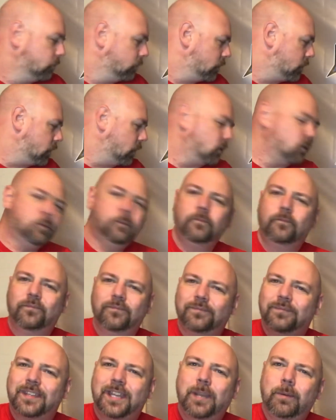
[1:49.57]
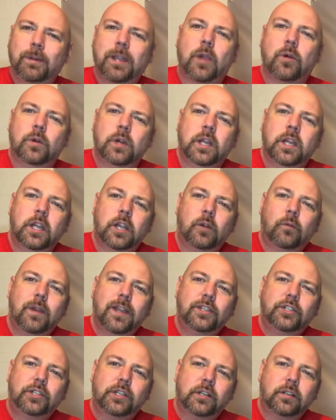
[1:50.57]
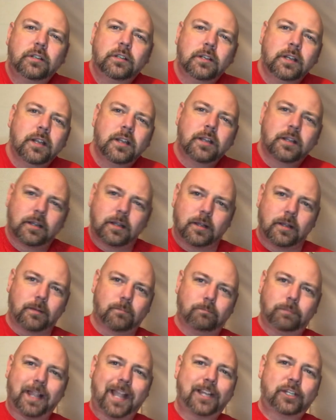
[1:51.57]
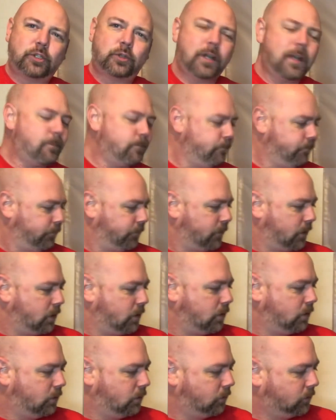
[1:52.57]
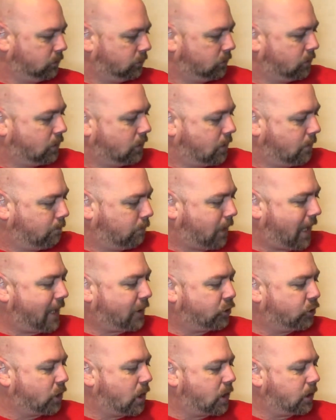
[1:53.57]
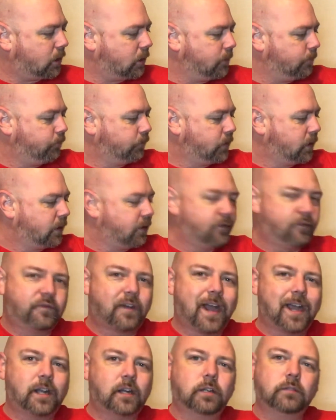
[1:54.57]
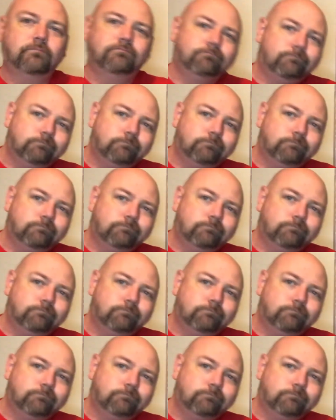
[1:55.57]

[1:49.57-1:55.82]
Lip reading: So here we go. Red shirt, black trim, black truck, fire.